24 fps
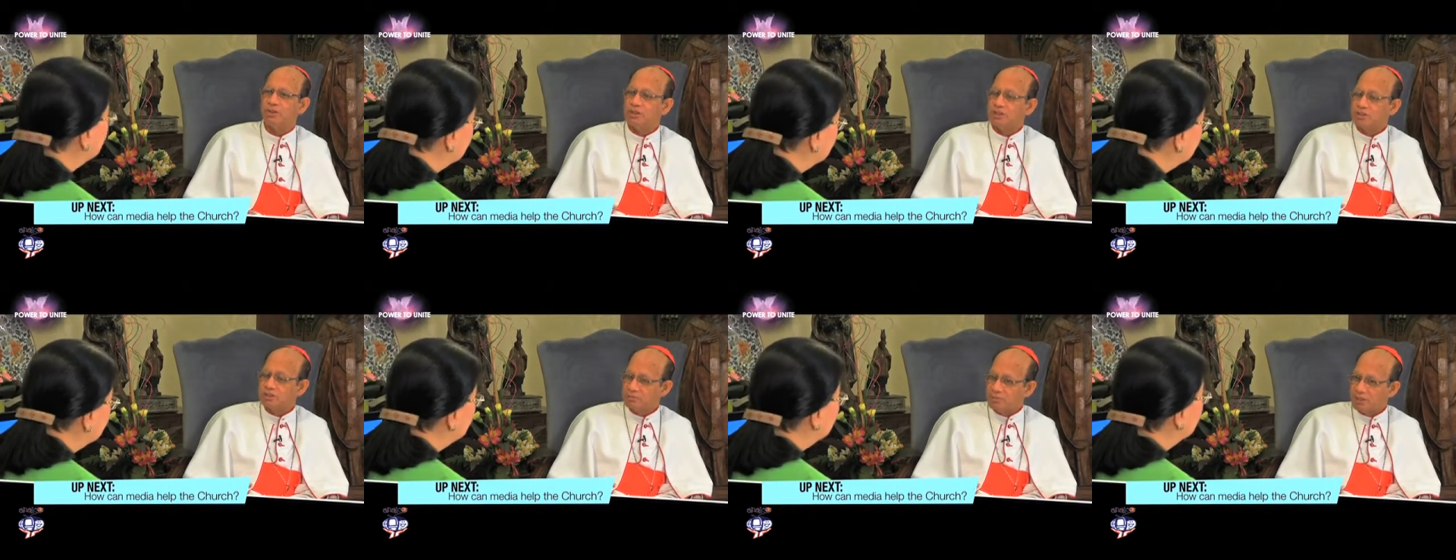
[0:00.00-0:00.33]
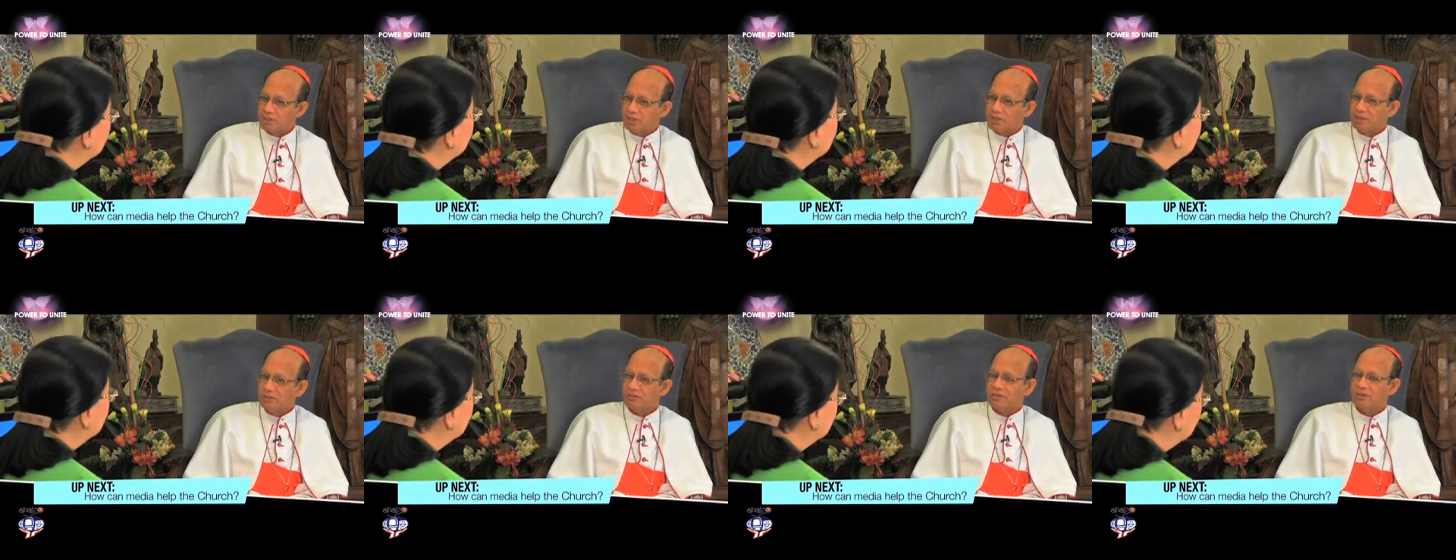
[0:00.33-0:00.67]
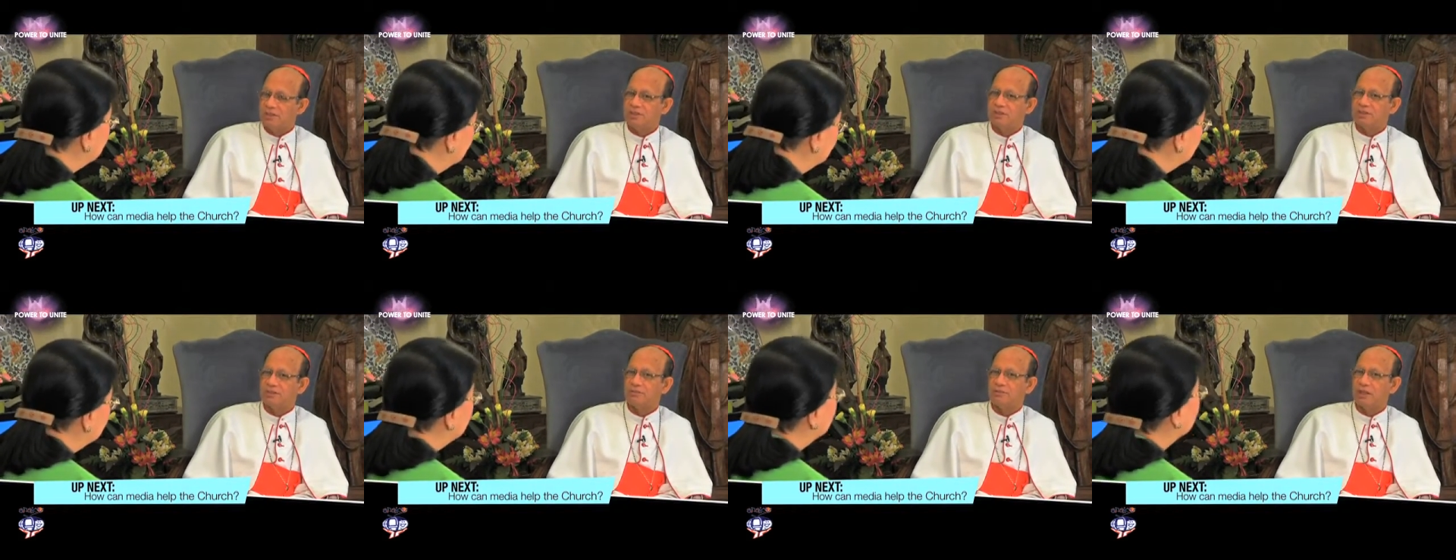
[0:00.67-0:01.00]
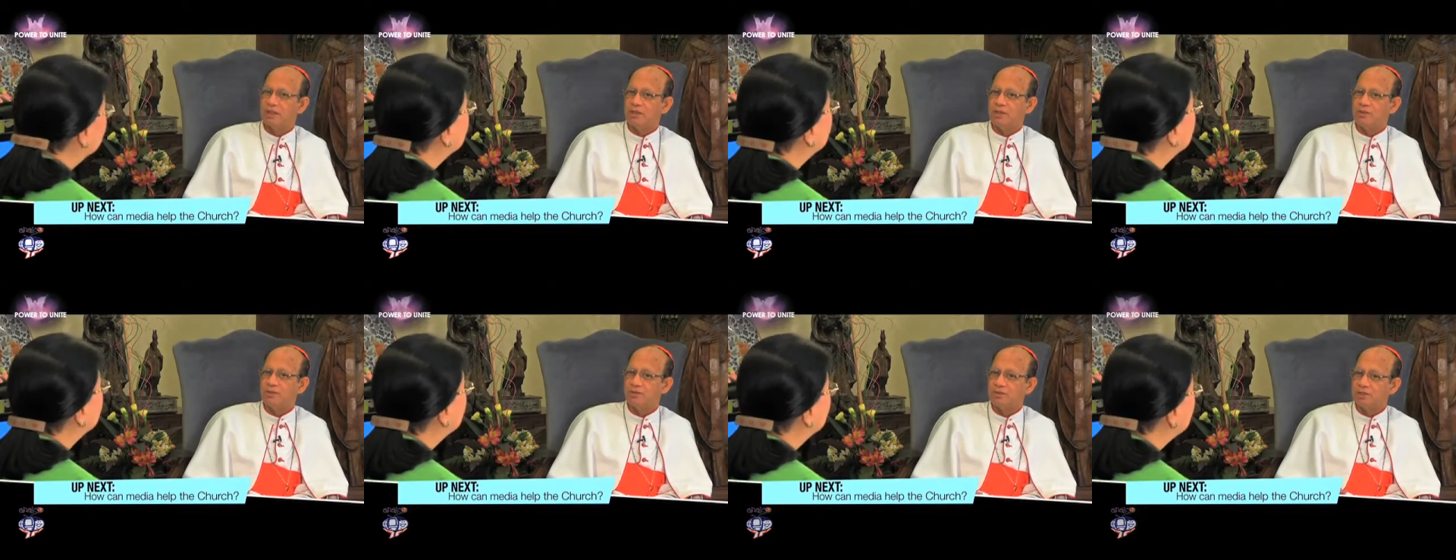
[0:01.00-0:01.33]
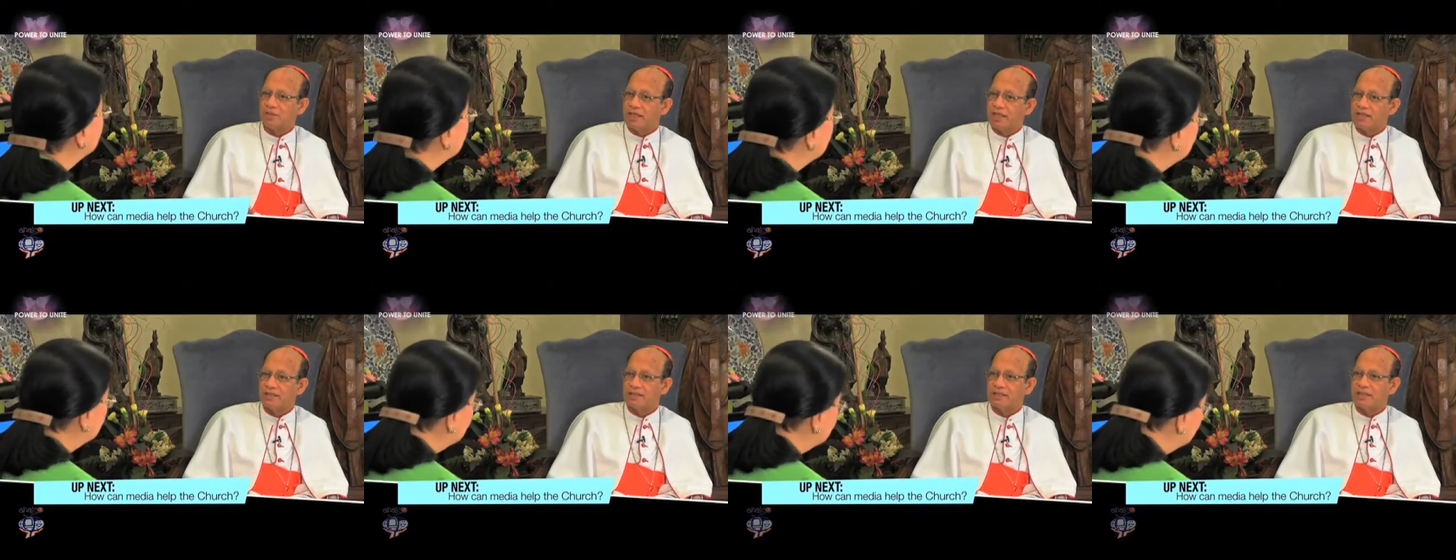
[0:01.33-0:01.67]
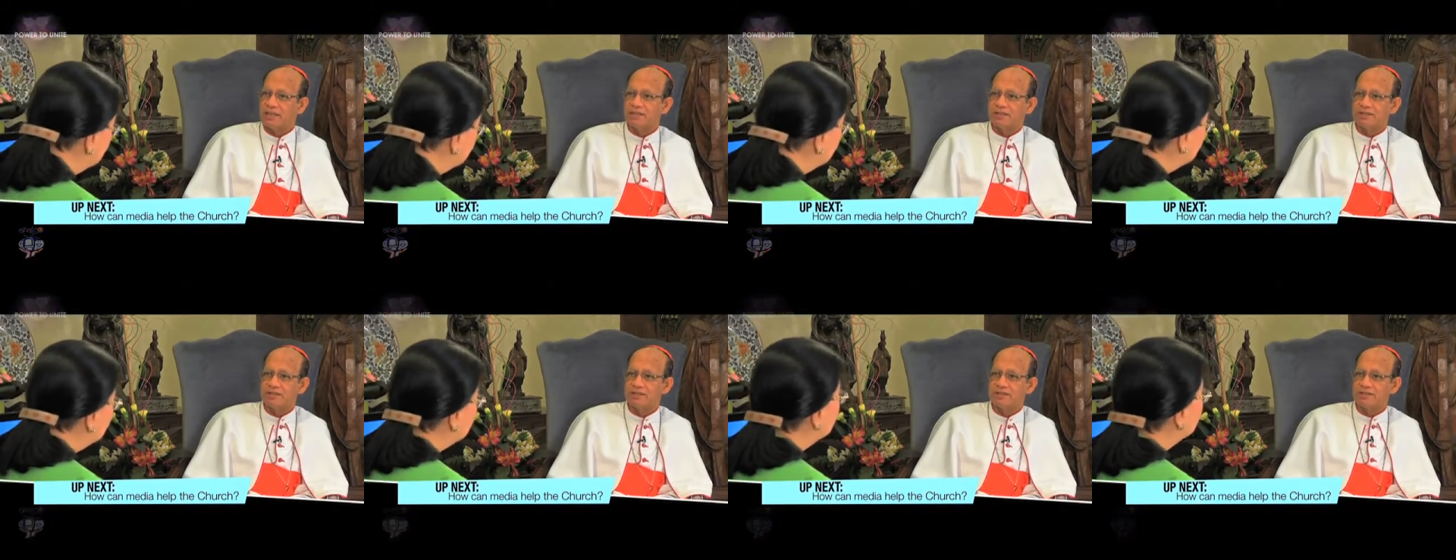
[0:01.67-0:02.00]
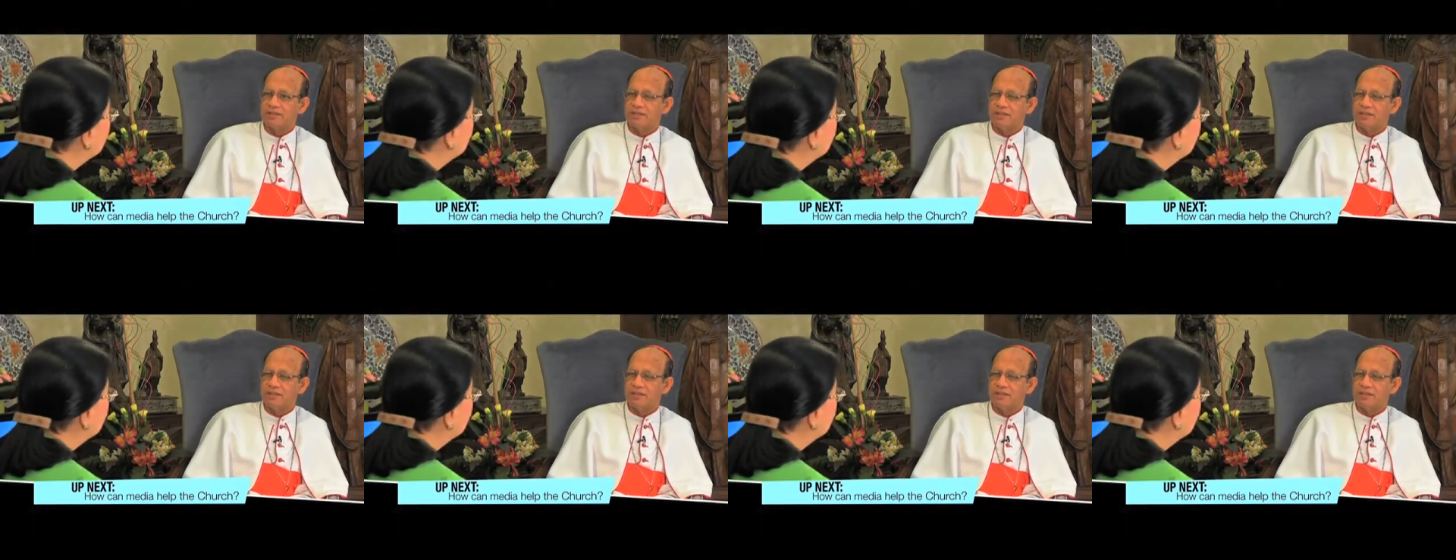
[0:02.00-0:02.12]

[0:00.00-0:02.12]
spreading religious values, ethics.